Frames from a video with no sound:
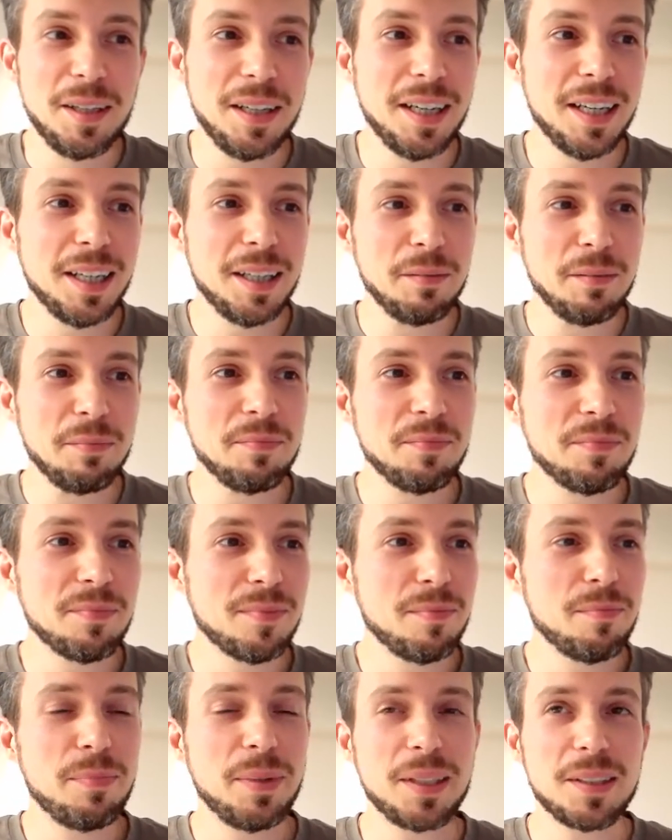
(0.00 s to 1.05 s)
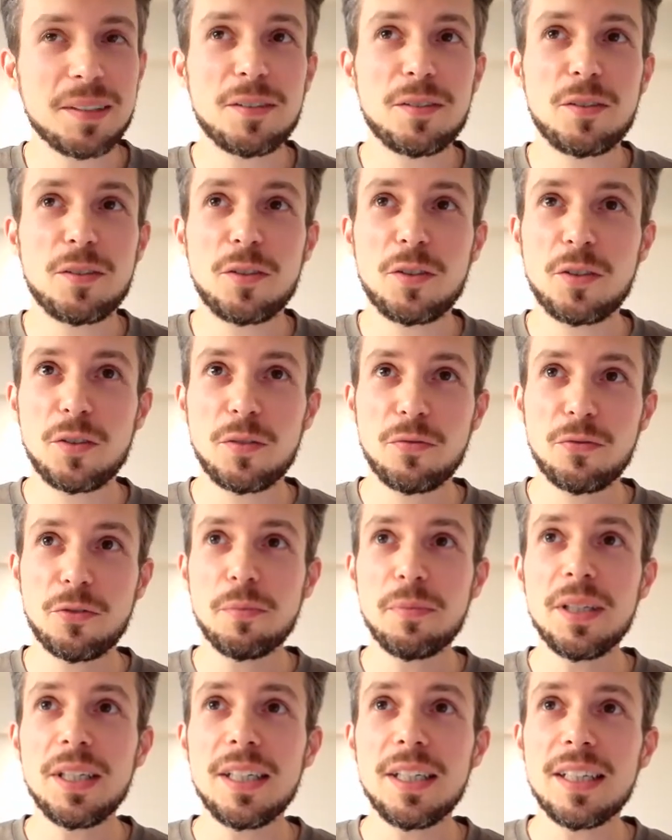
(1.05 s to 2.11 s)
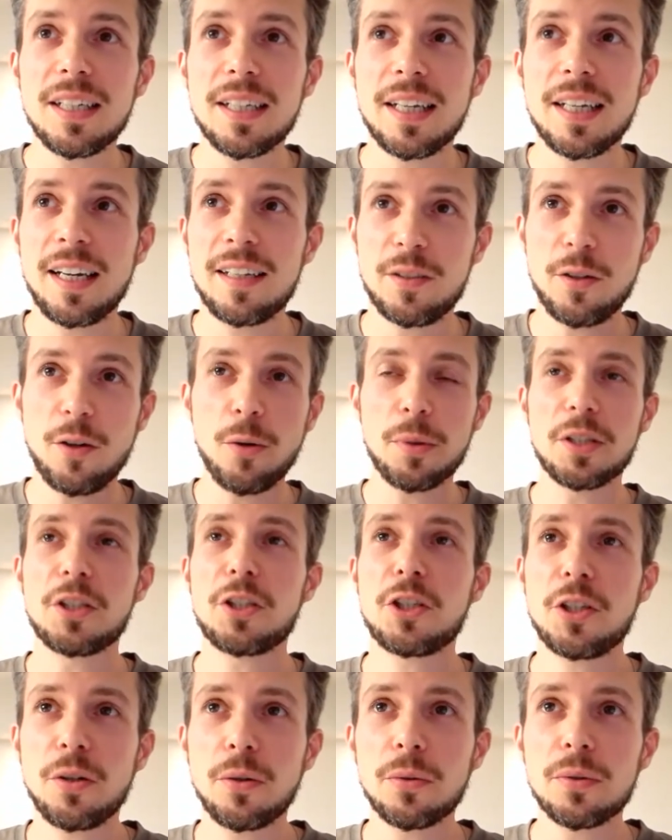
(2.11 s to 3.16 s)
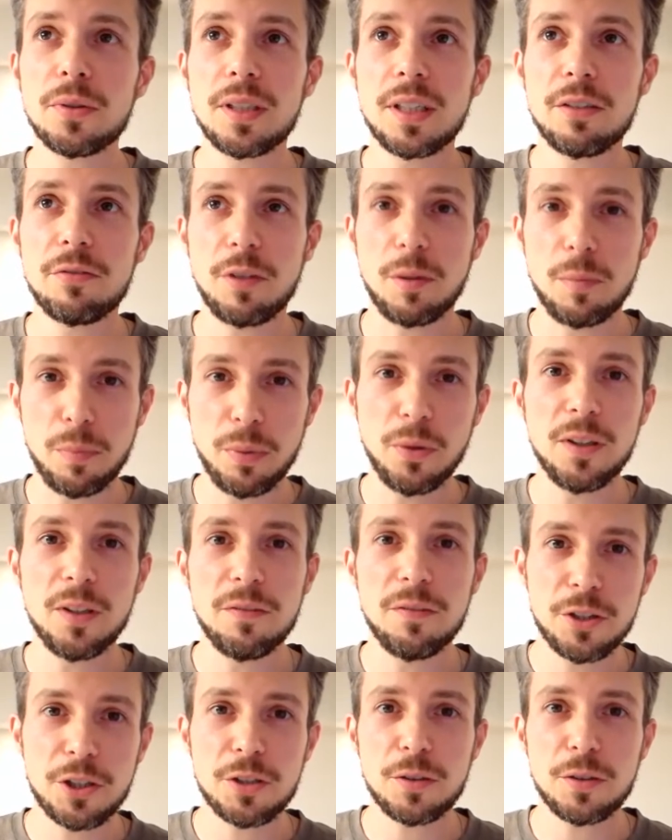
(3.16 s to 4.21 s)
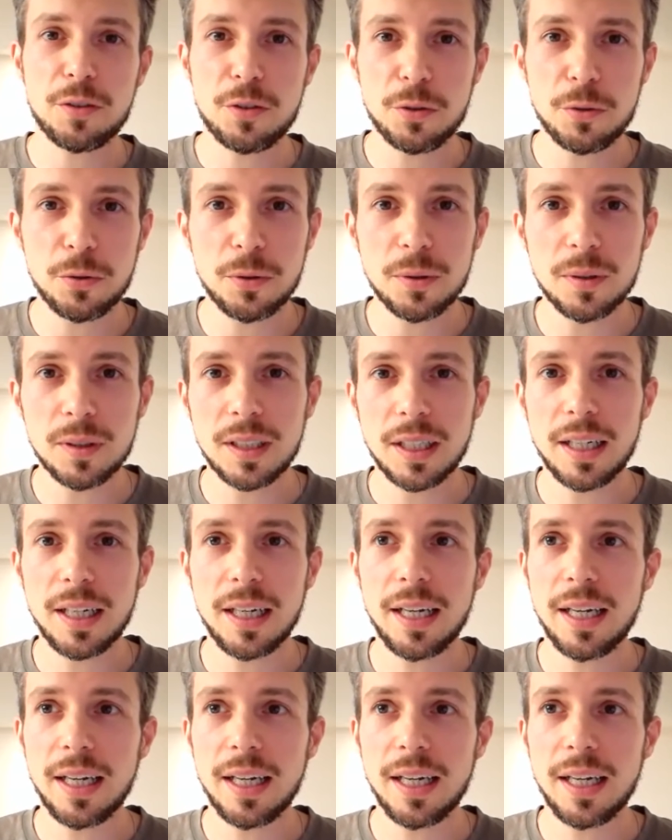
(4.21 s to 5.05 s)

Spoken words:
But for me, it has always shown if I pull a visual tool,